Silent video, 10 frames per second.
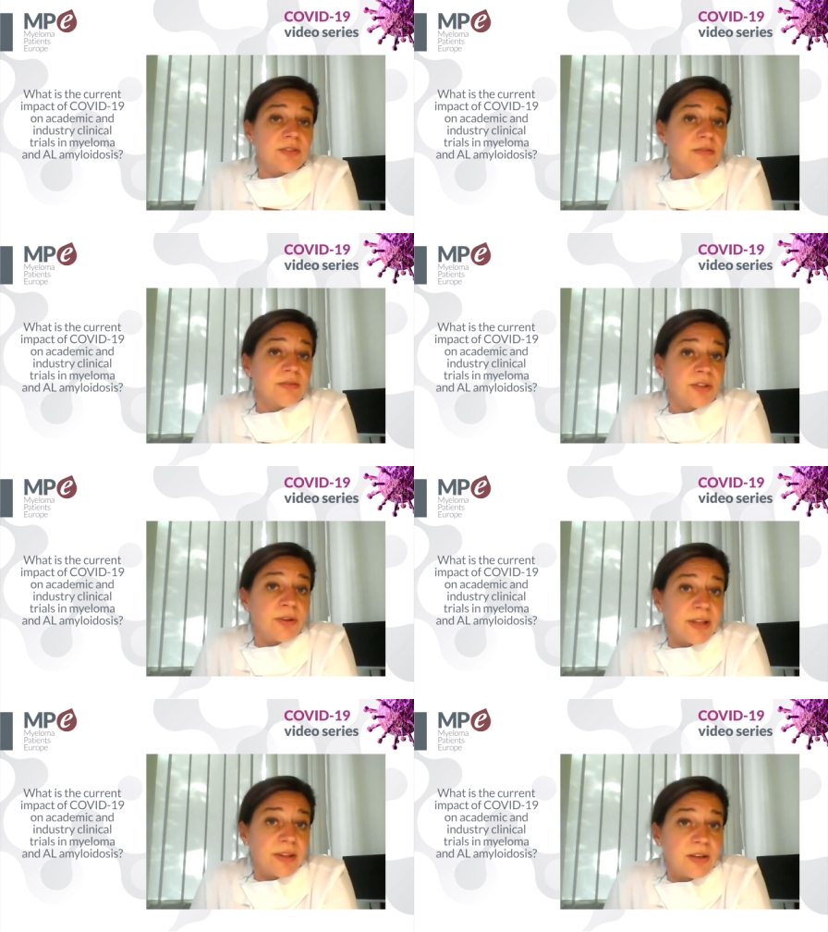
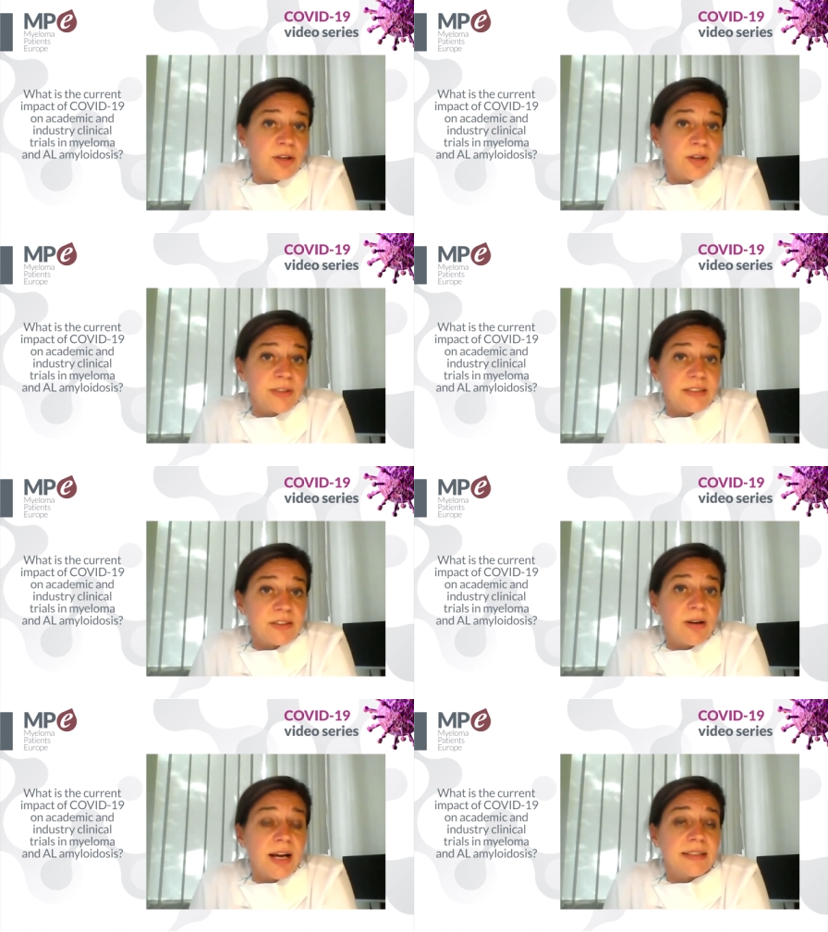during the COVID
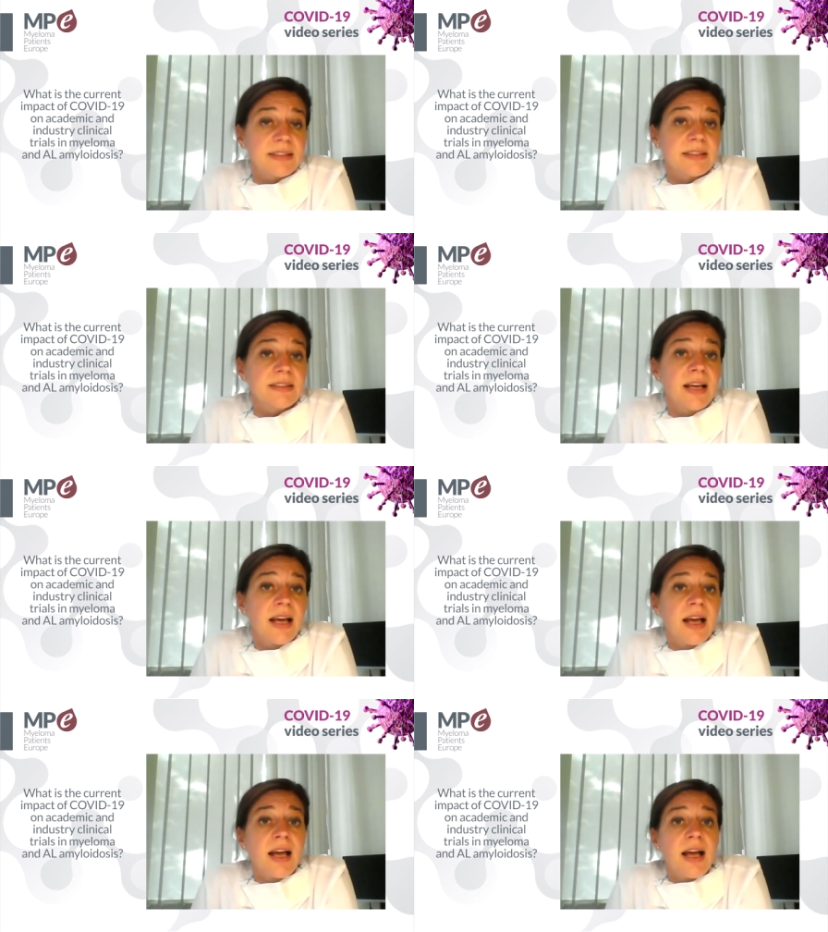crisis.
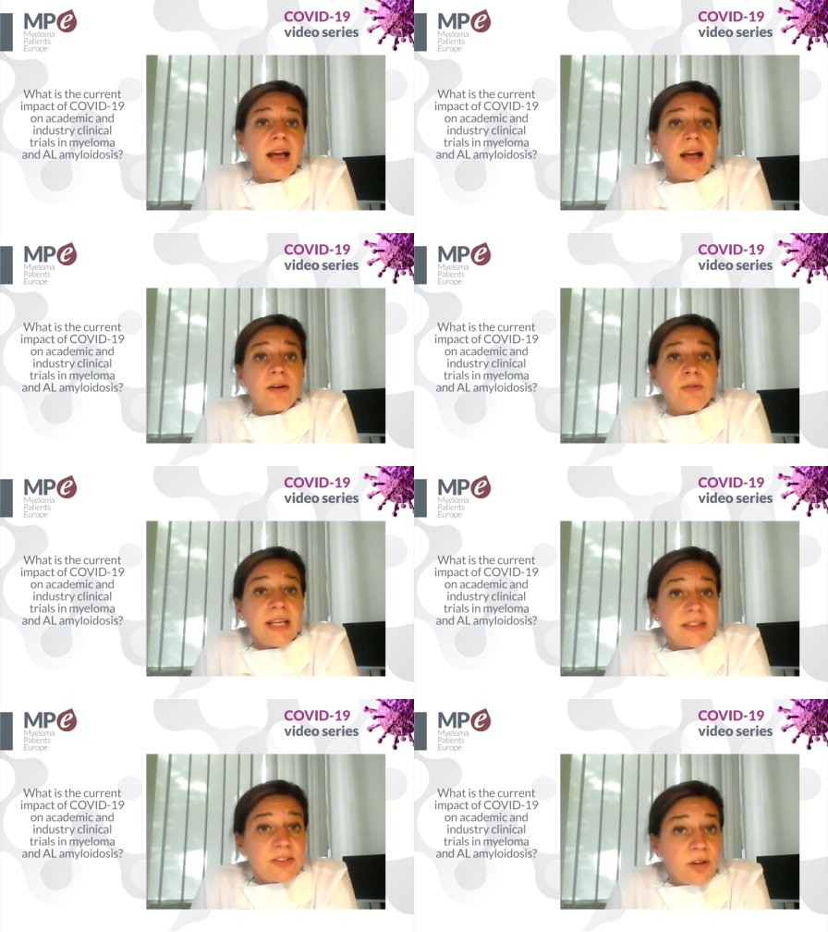
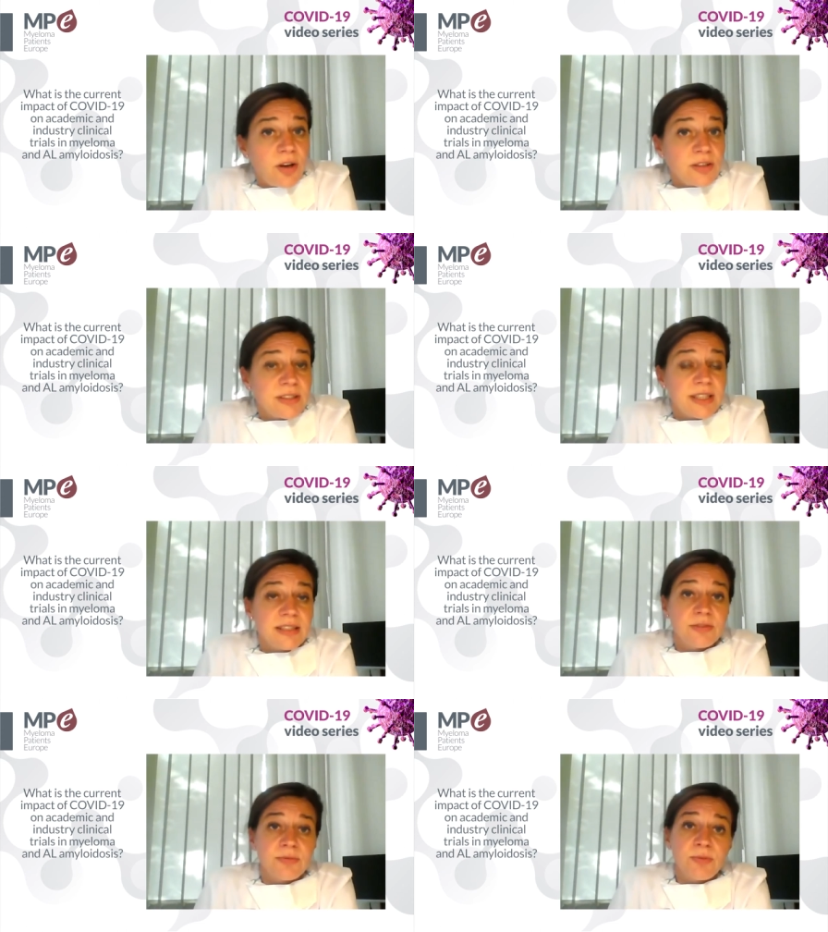
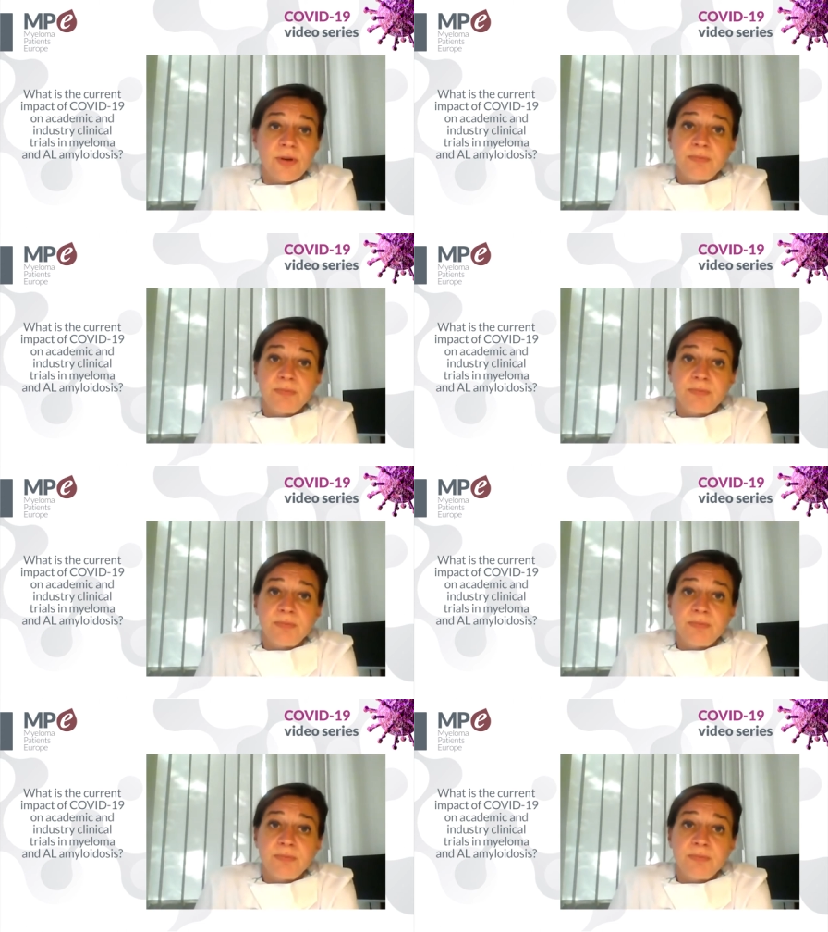Resources were